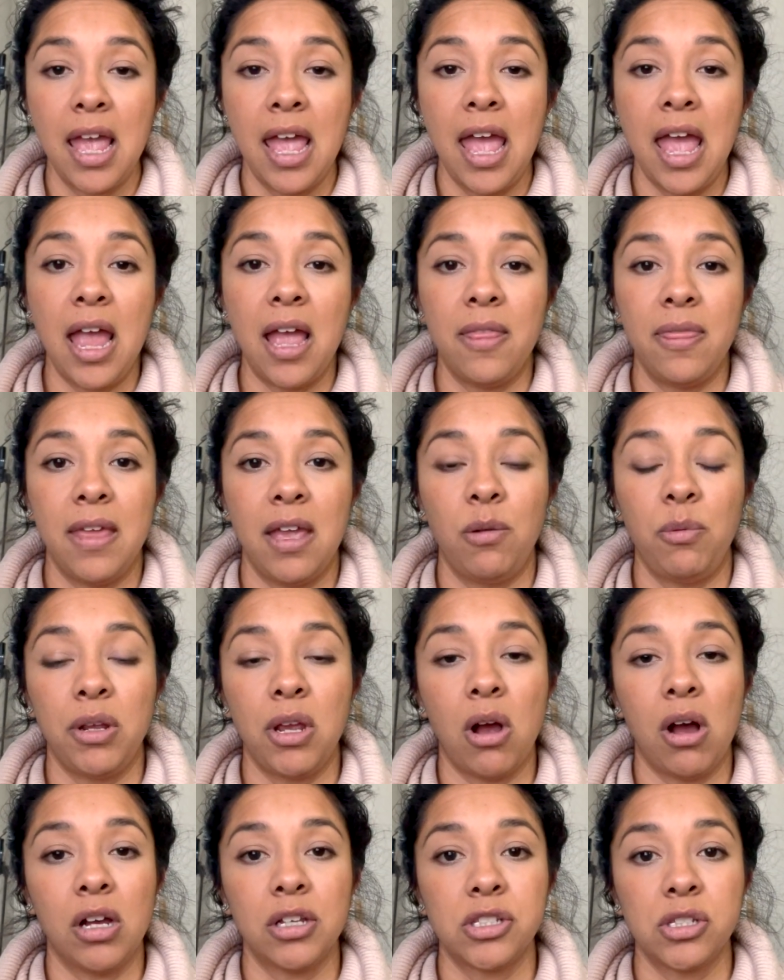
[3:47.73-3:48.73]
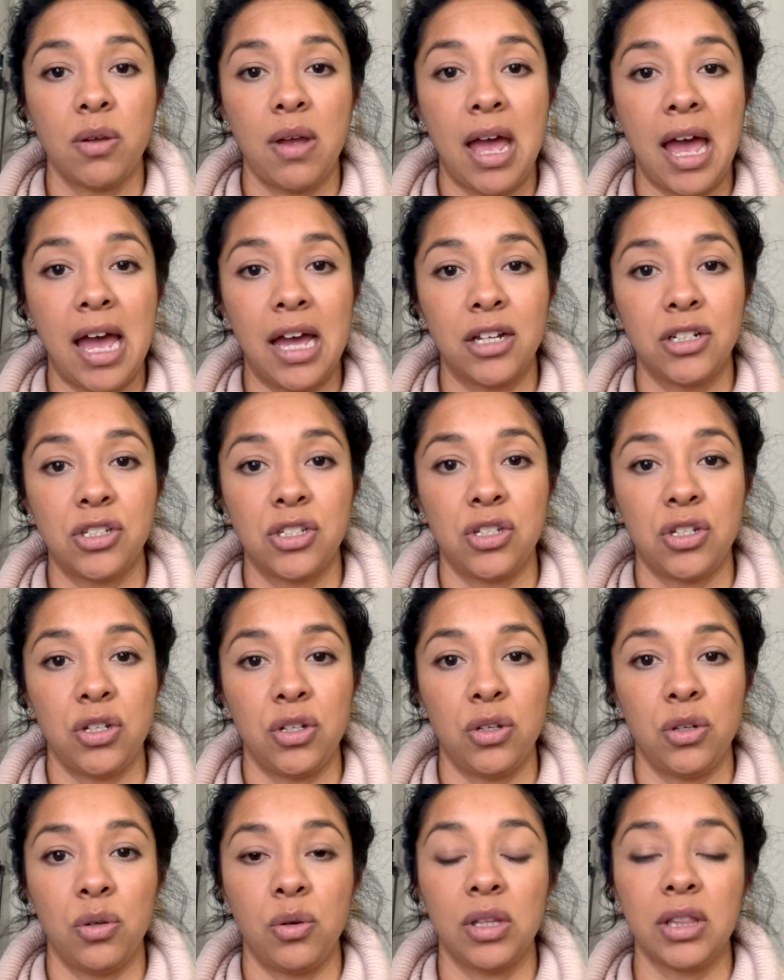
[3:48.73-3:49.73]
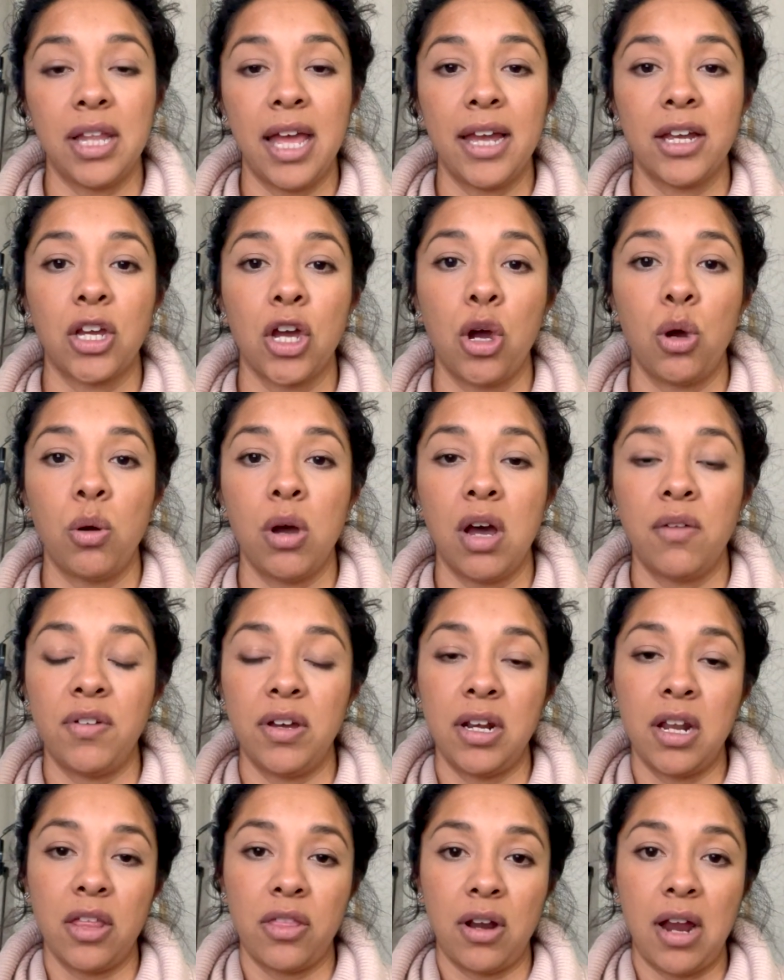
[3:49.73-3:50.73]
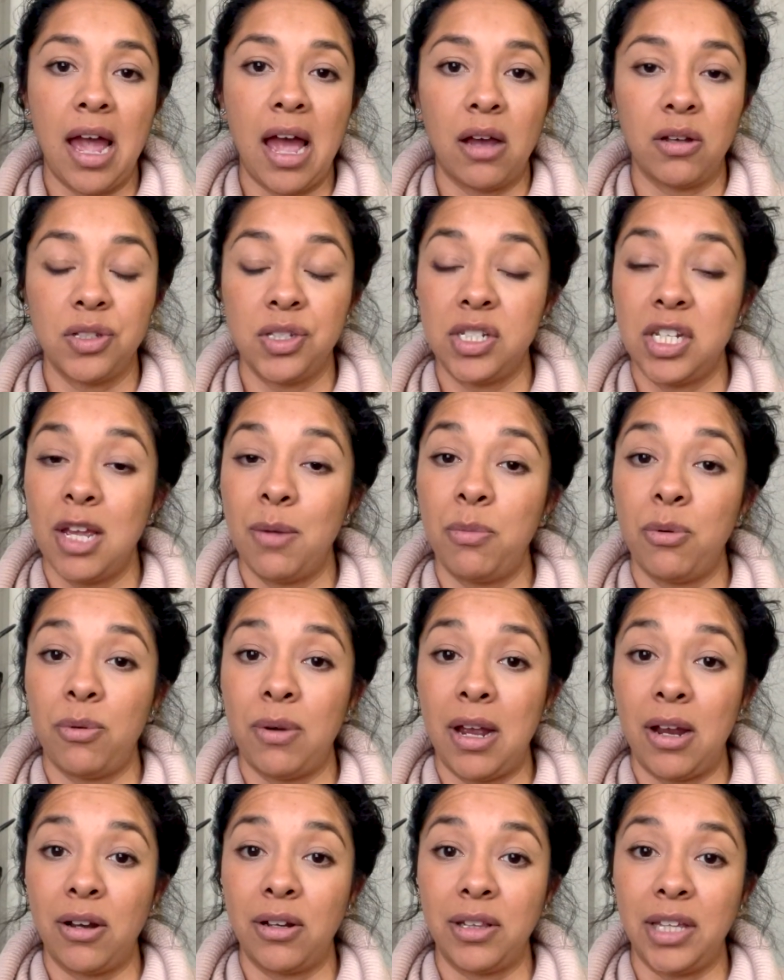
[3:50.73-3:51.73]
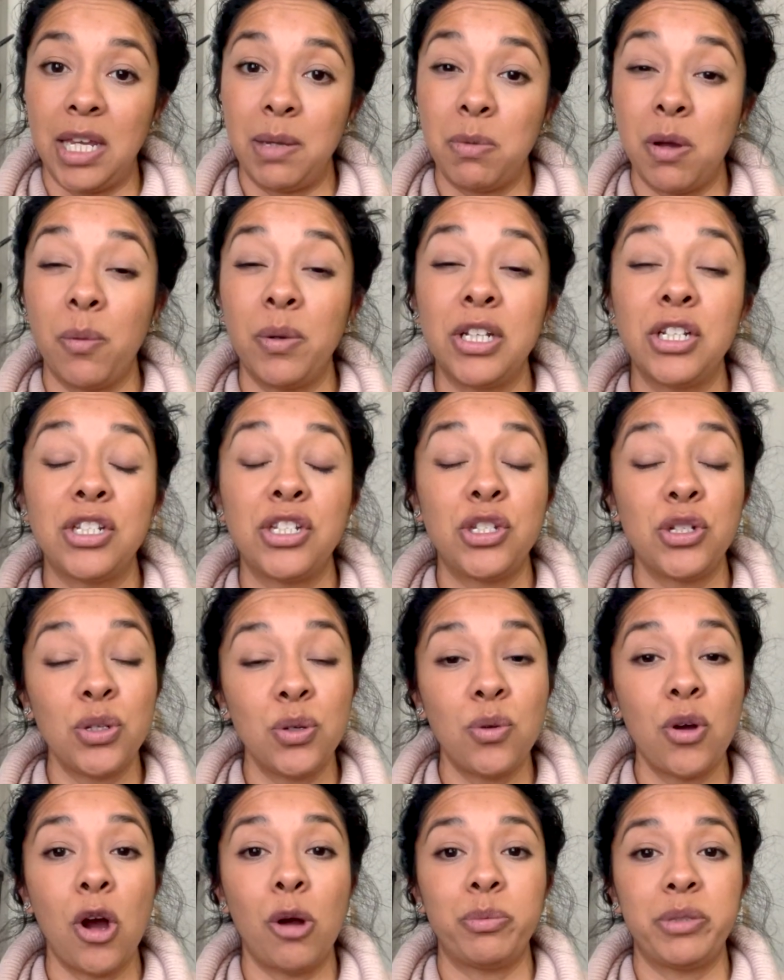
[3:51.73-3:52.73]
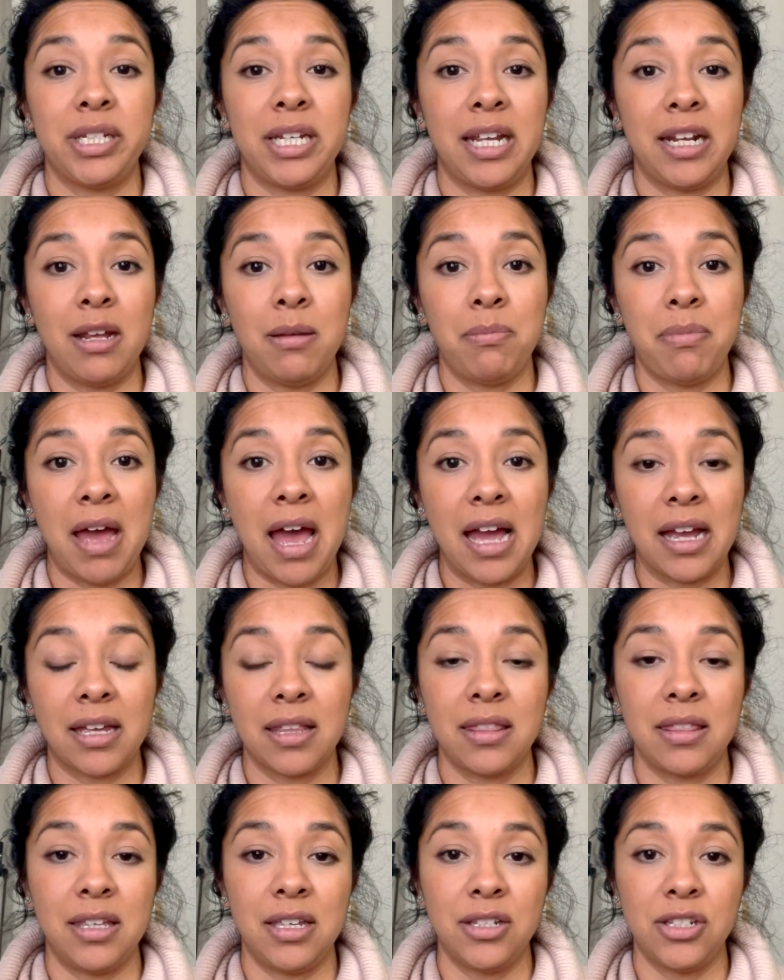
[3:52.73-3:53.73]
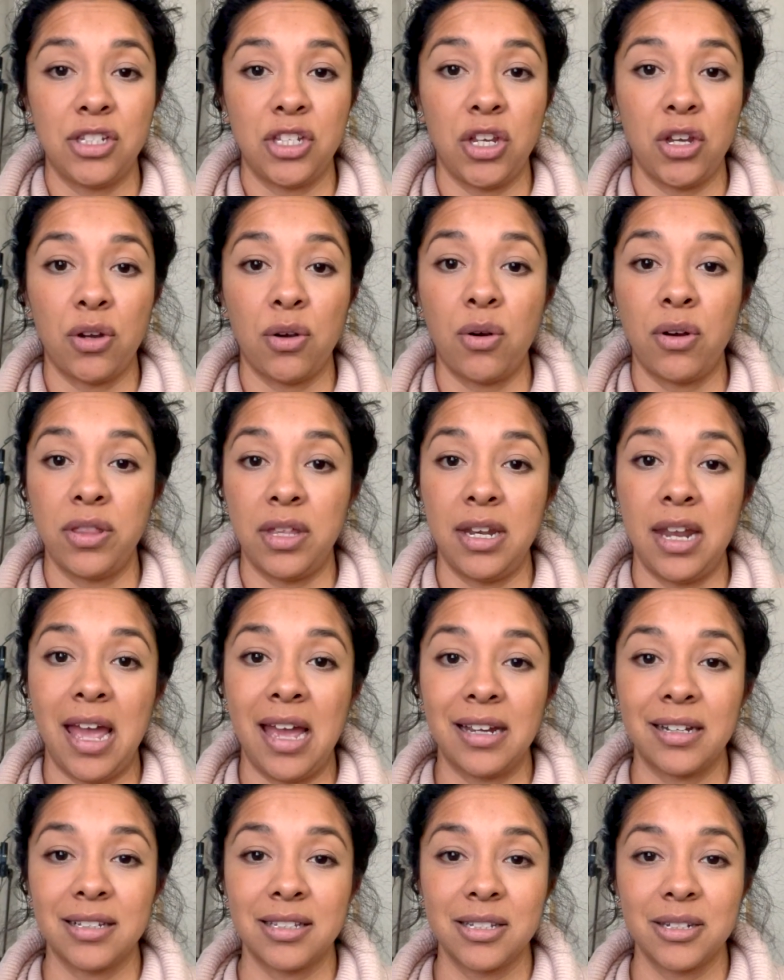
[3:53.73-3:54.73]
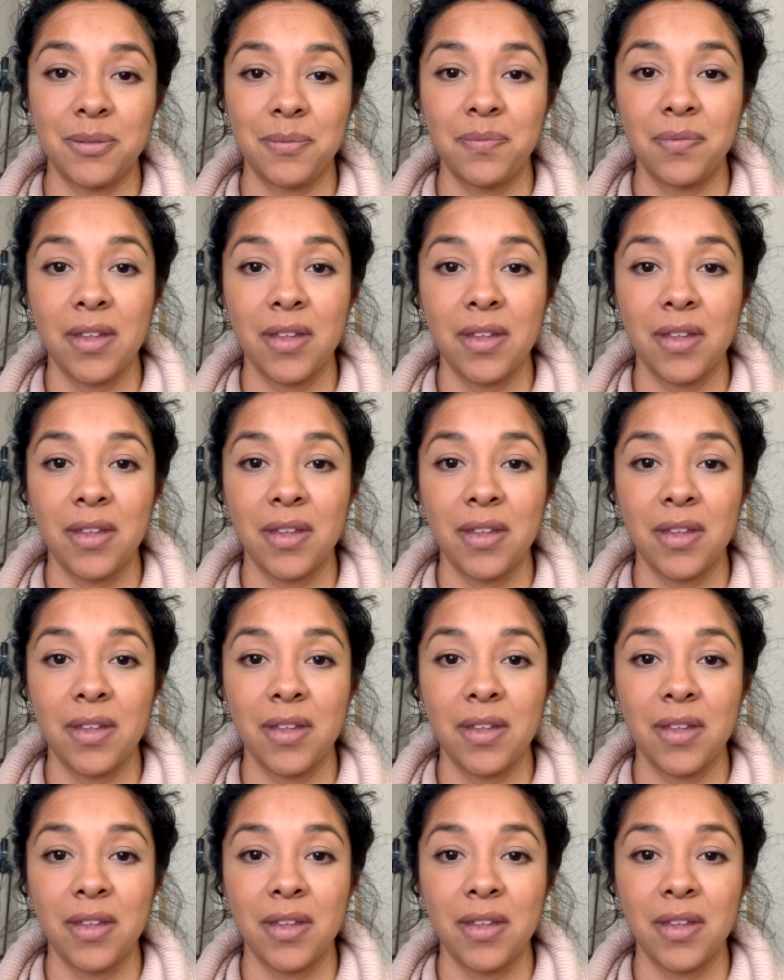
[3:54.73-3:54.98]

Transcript: And then we also had to let go of another house temporarily, but we do hope to get it back this year or the next.